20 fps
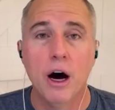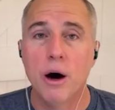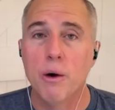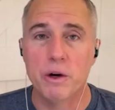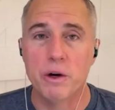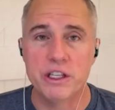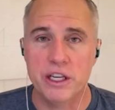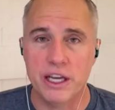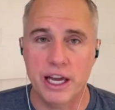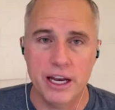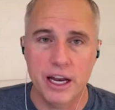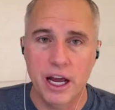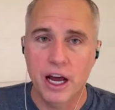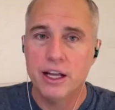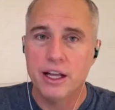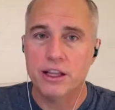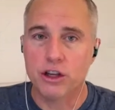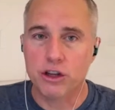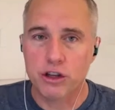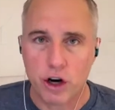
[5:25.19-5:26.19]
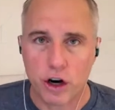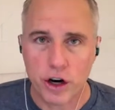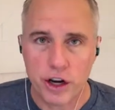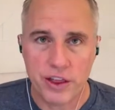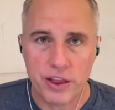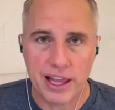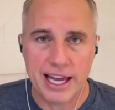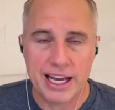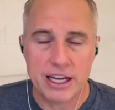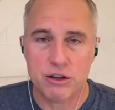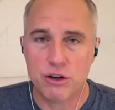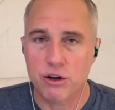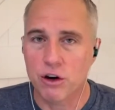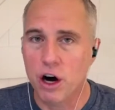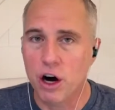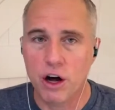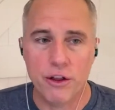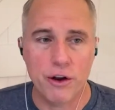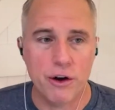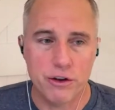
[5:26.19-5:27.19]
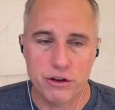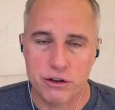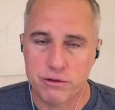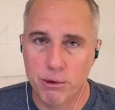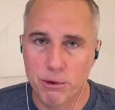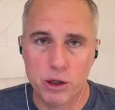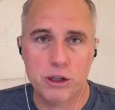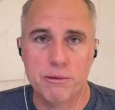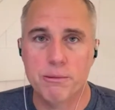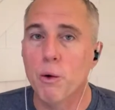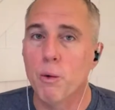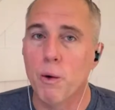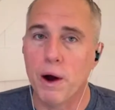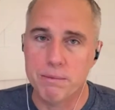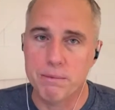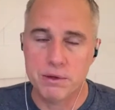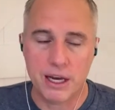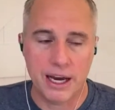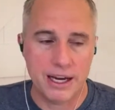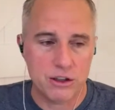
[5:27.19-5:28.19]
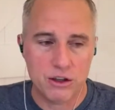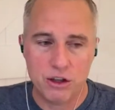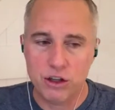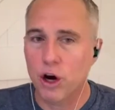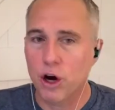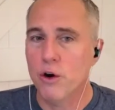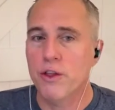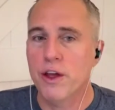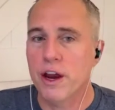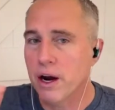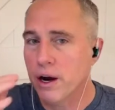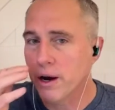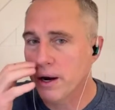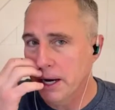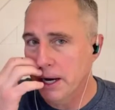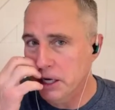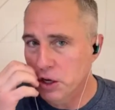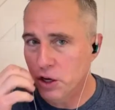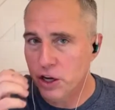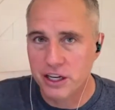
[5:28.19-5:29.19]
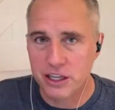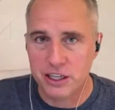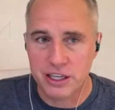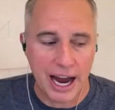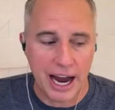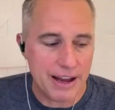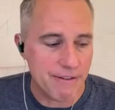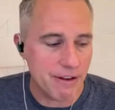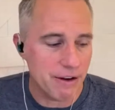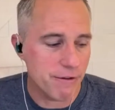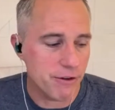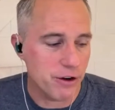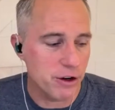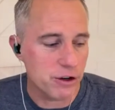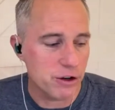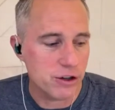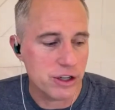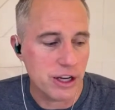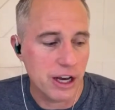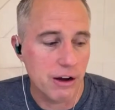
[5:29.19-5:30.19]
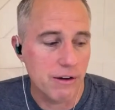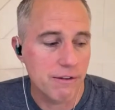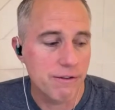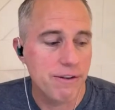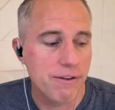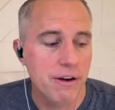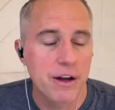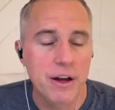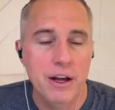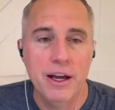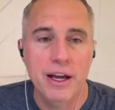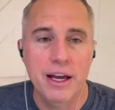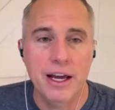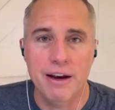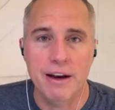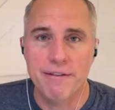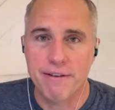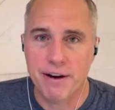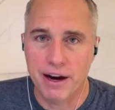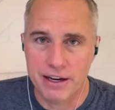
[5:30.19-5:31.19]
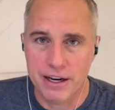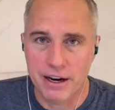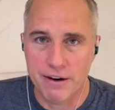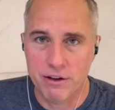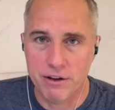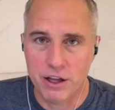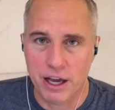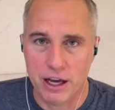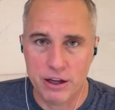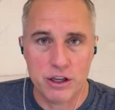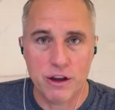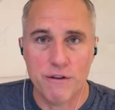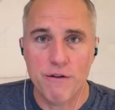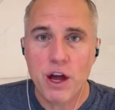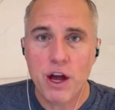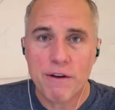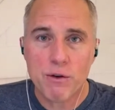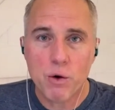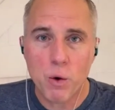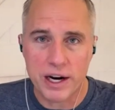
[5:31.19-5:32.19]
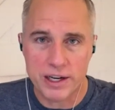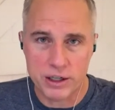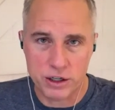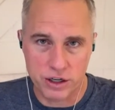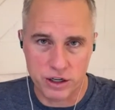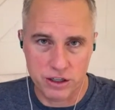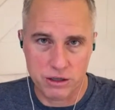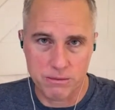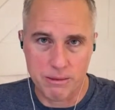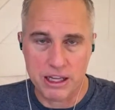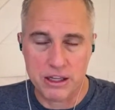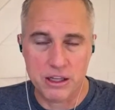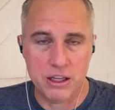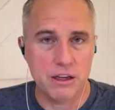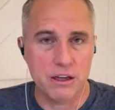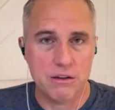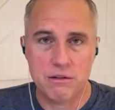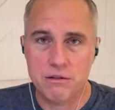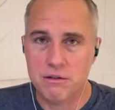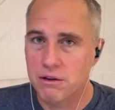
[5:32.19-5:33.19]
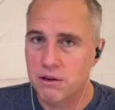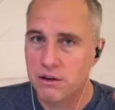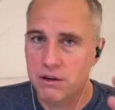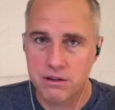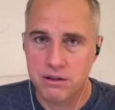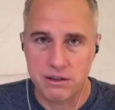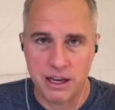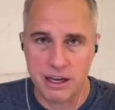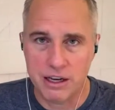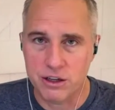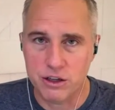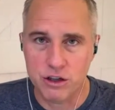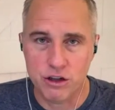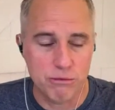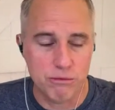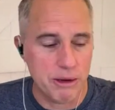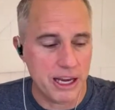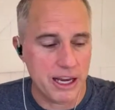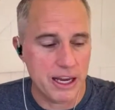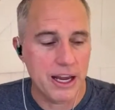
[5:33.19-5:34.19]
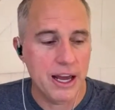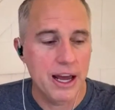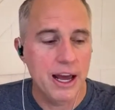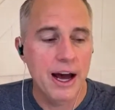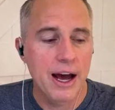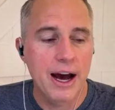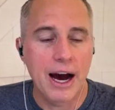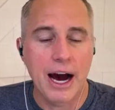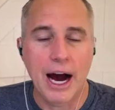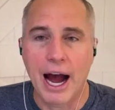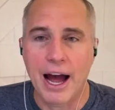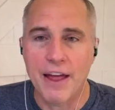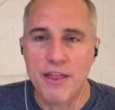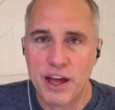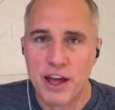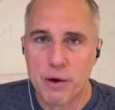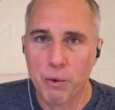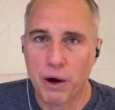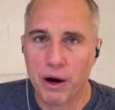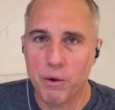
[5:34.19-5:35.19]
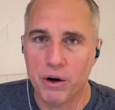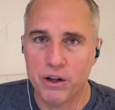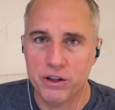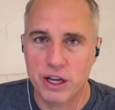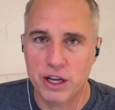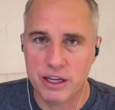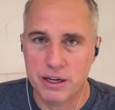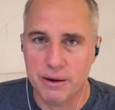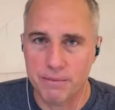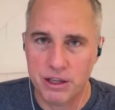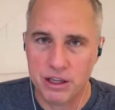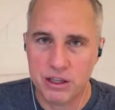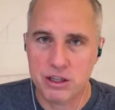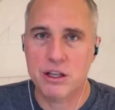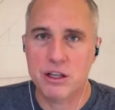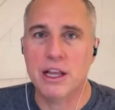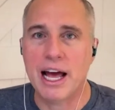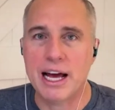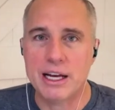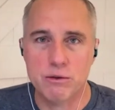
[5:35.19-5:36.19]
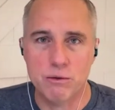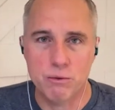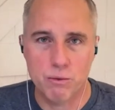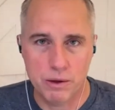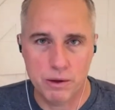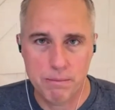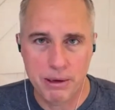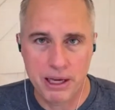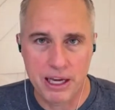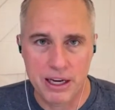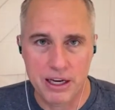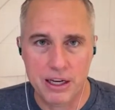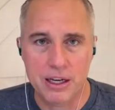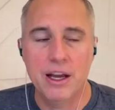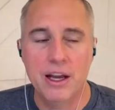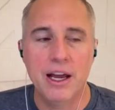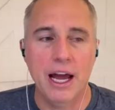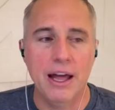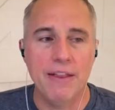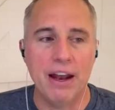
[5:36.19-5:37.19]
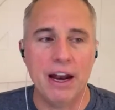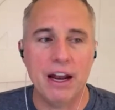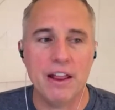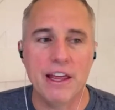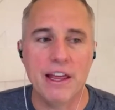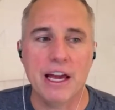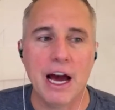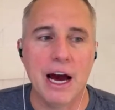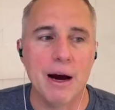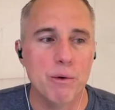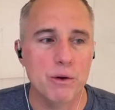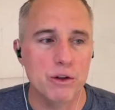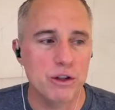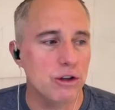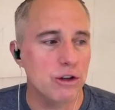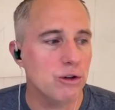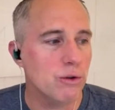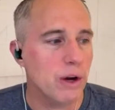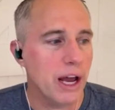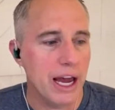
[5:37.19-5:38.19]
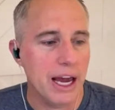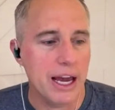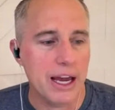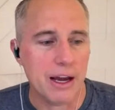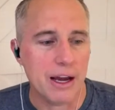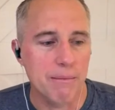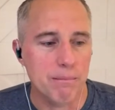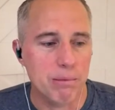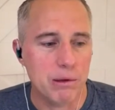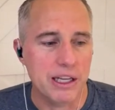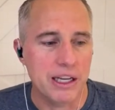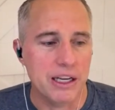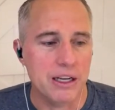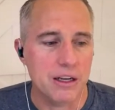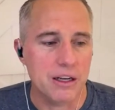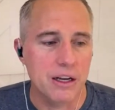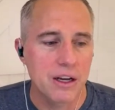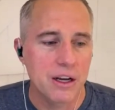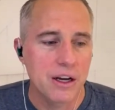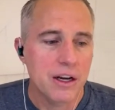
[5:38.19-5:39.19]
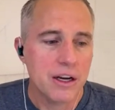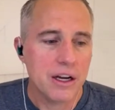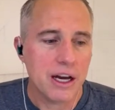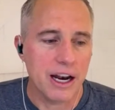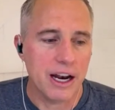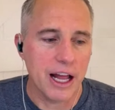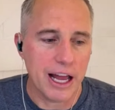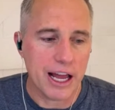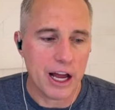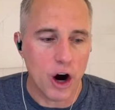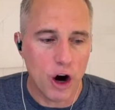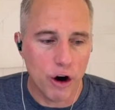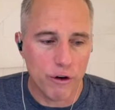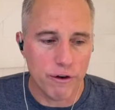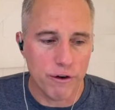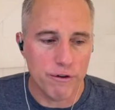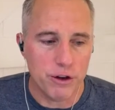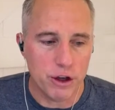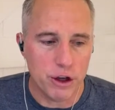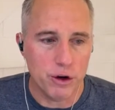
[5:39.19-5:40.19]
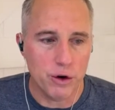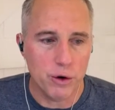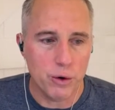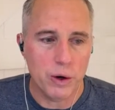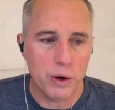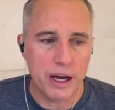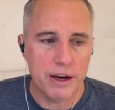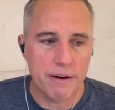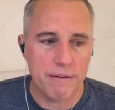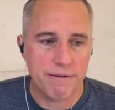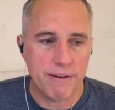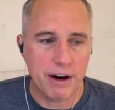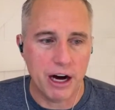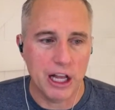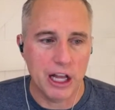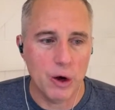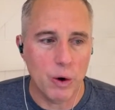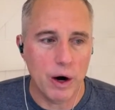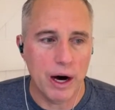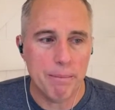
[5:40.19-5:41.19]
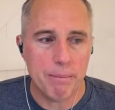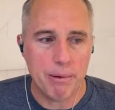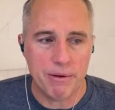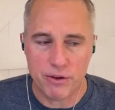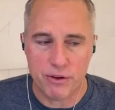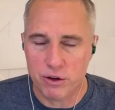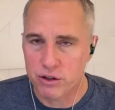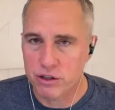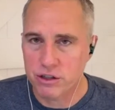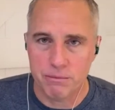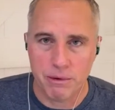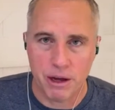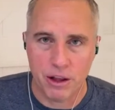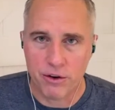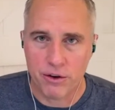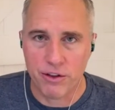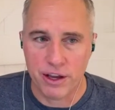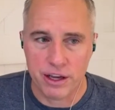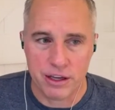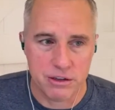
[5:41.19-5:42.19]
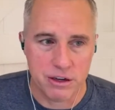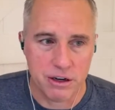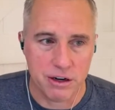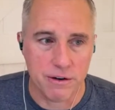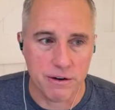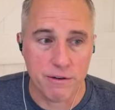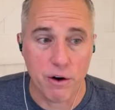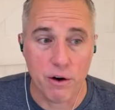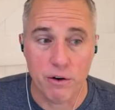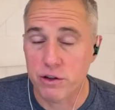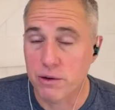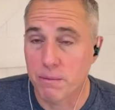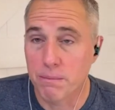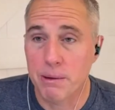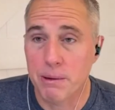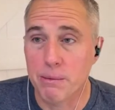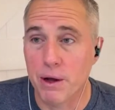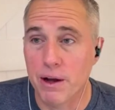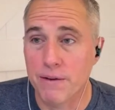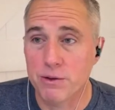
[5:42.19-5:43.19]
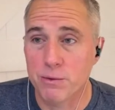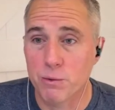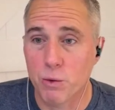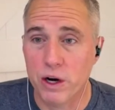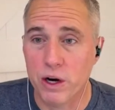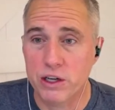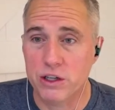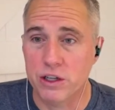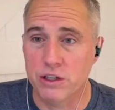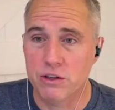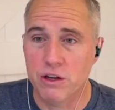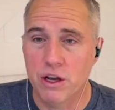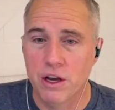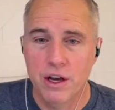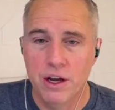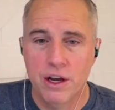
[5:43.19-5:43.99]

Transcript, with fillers: Once again, the starting links are all there. There's multiple websites. Go there and you can dive in for yourself and find everything else. If you have questions about this, send it to me. Uh, I think what we'll end up, this is the last one with Pete. And then I think I will do a complete kind of like overview and follow up if there's some other things here or some people have some questions.